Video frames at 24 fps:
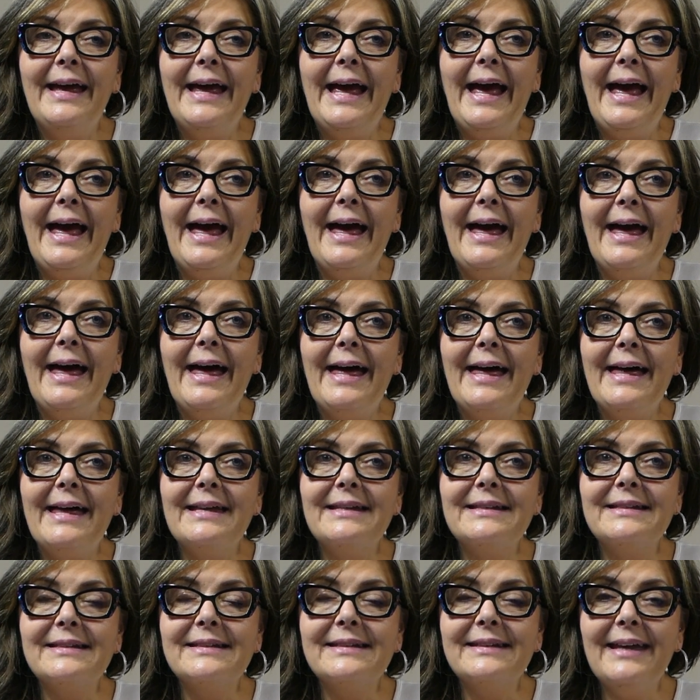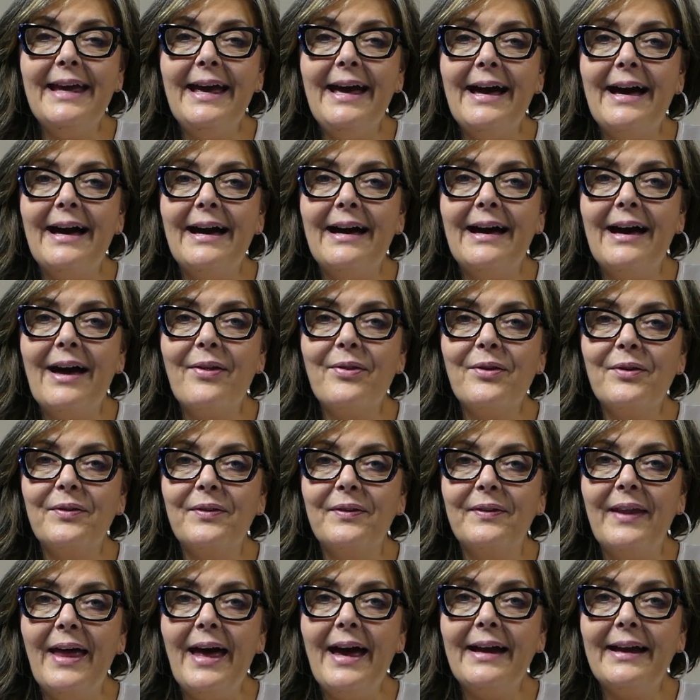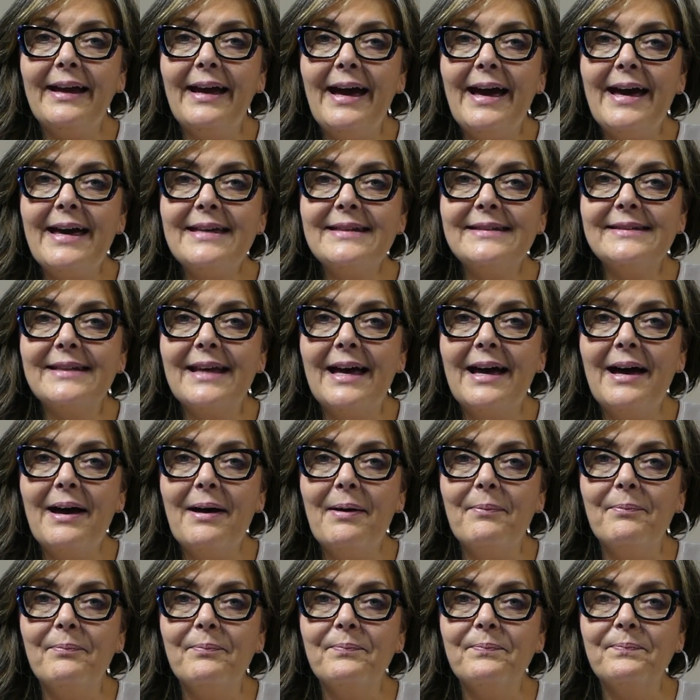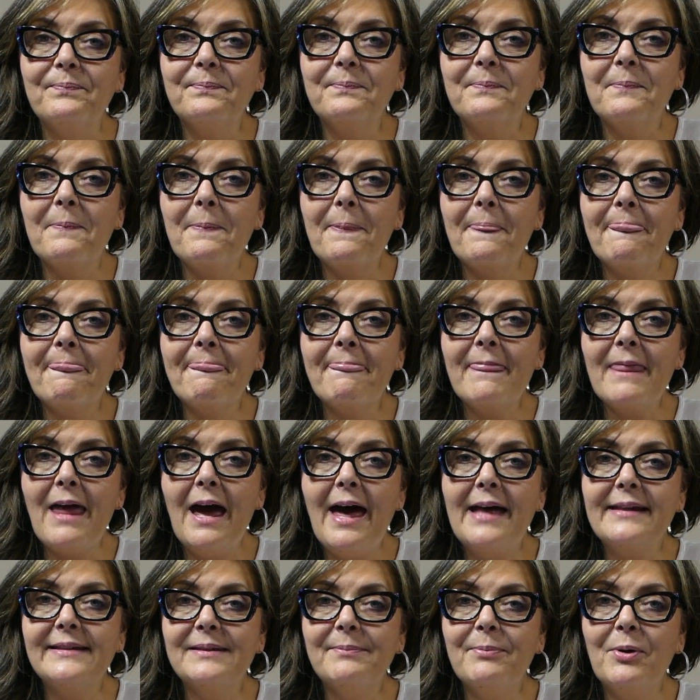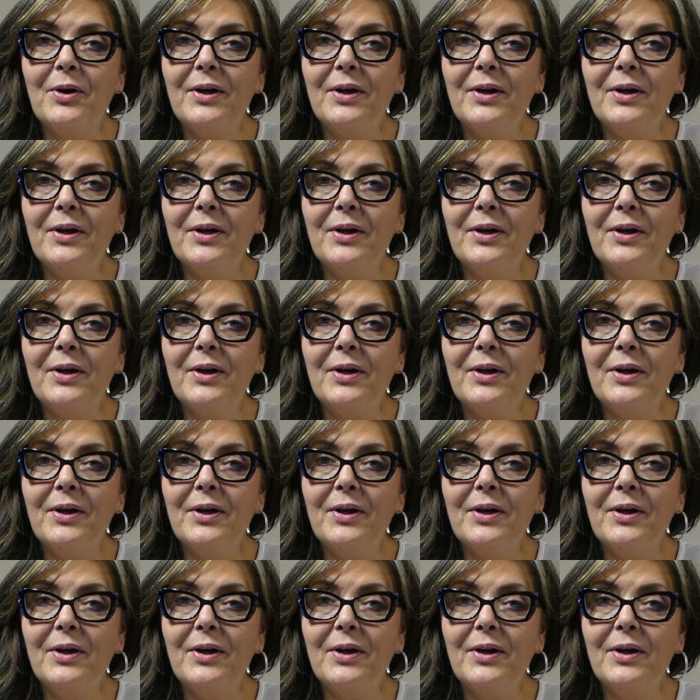And yeah, other than that, guys, that's about